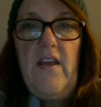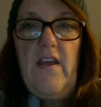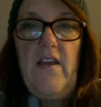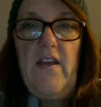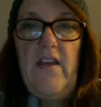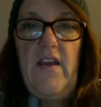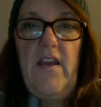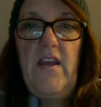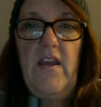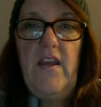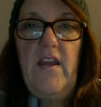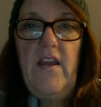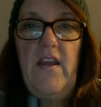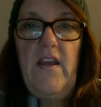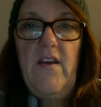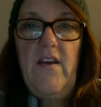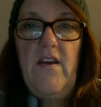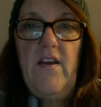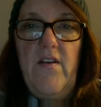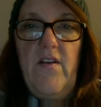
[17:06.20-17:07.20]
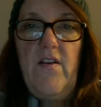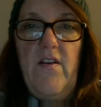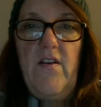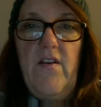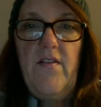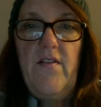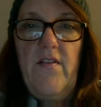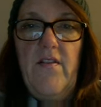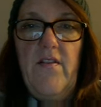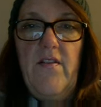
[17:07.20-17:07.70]
Here,
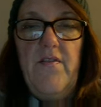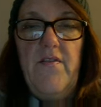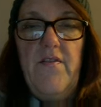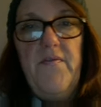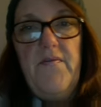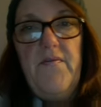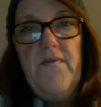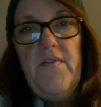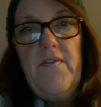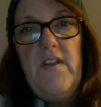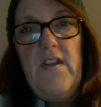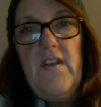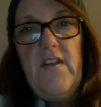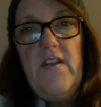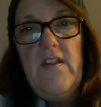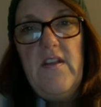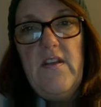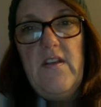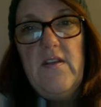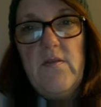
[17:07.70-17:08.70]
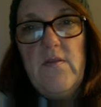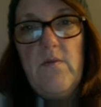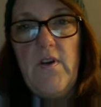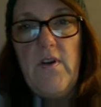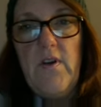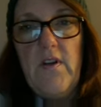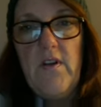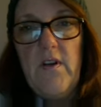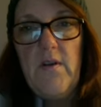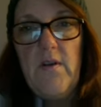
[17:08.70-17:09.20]
this
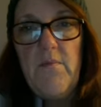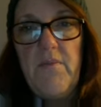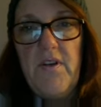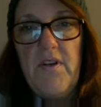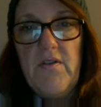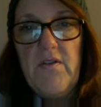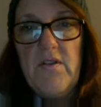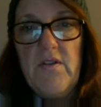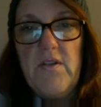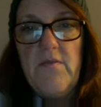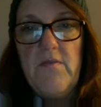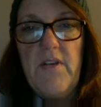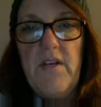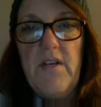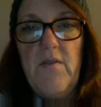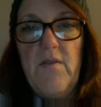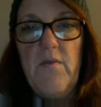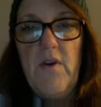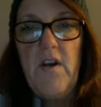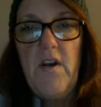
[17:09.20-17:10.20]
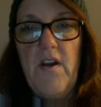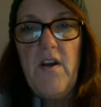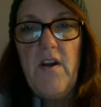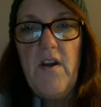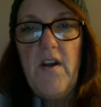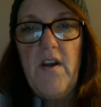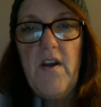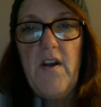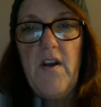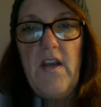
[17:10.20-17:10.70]
one appears to be where
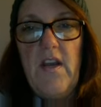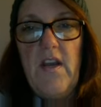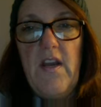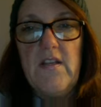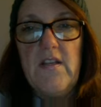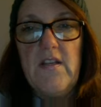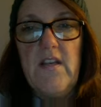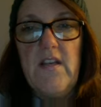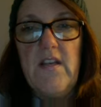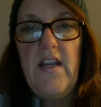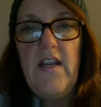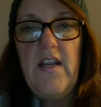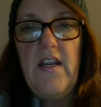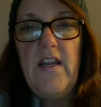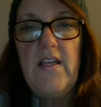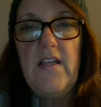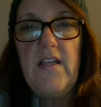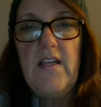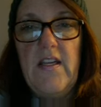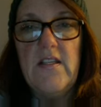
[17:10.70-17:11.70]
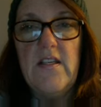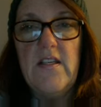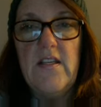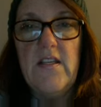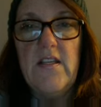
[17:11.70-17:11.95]
x is 8.